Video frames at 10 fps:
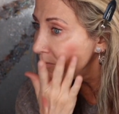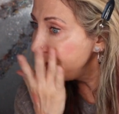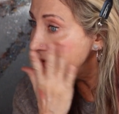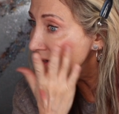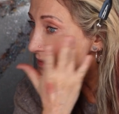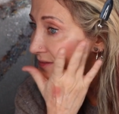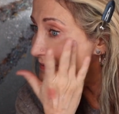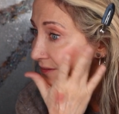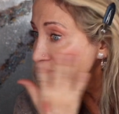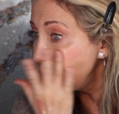because
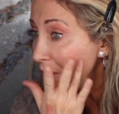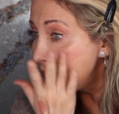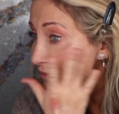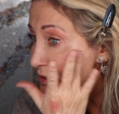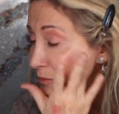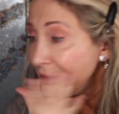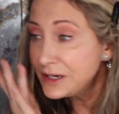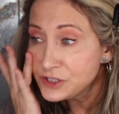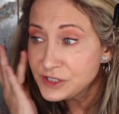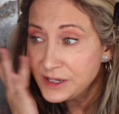it's a full coverage
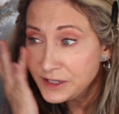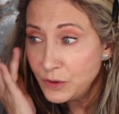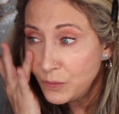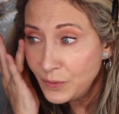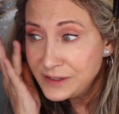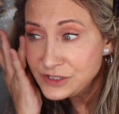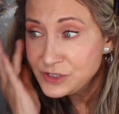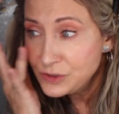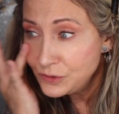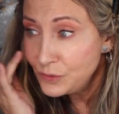blush and I don't want
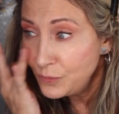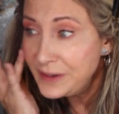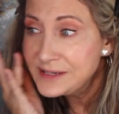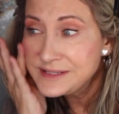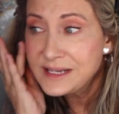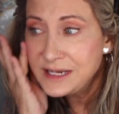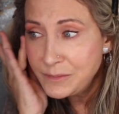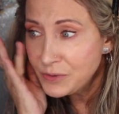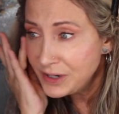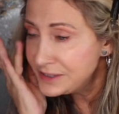to waste any
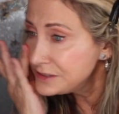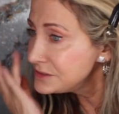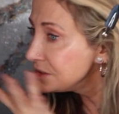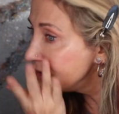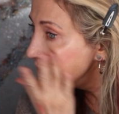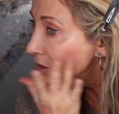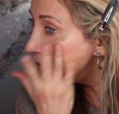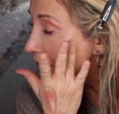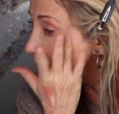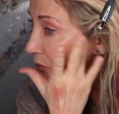product
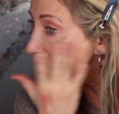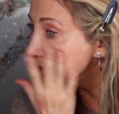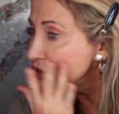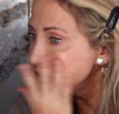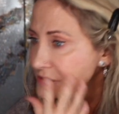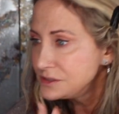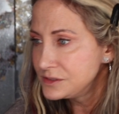on the brush.